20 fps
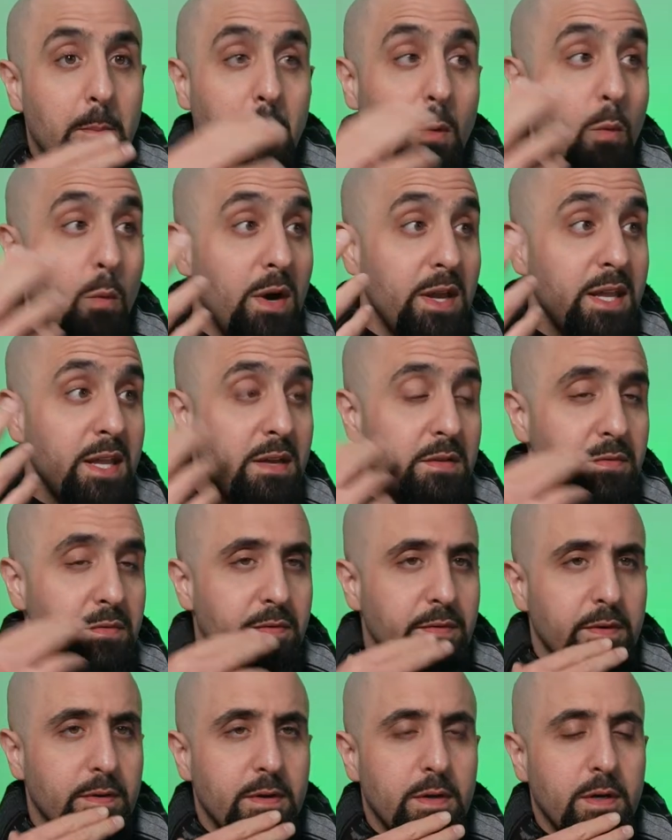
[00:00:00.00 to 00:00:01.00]
But what
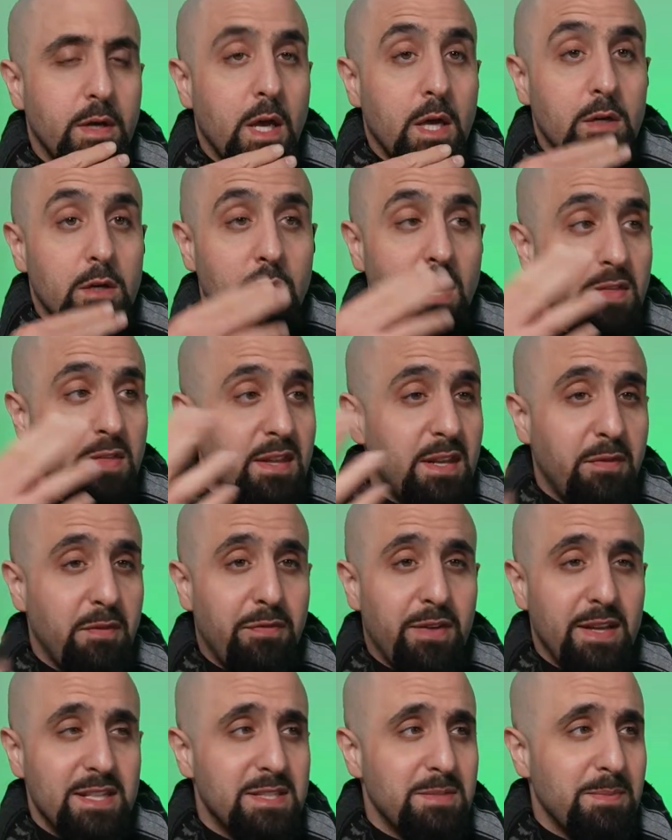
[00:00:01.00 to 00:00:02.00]
if you have the
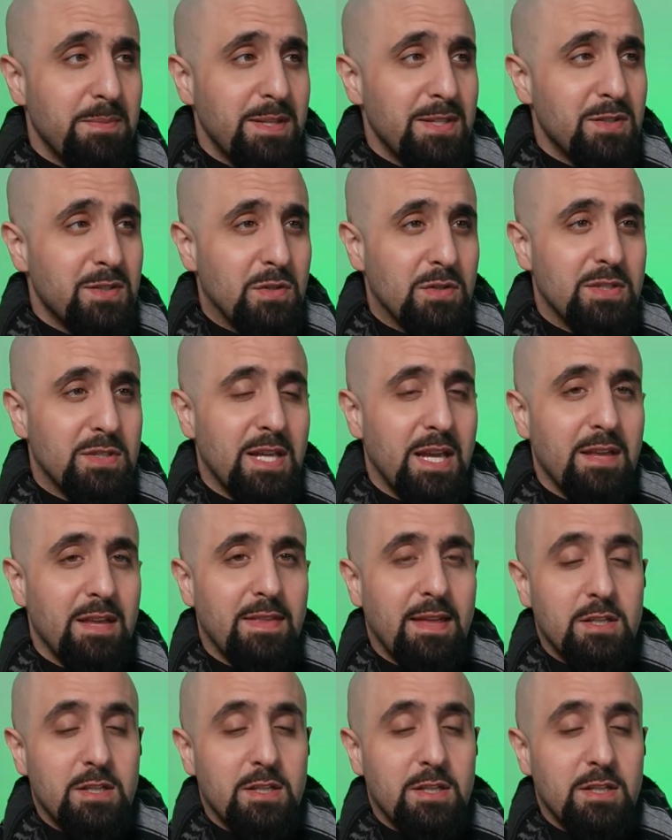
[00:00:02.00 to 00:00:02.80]
defense minister saying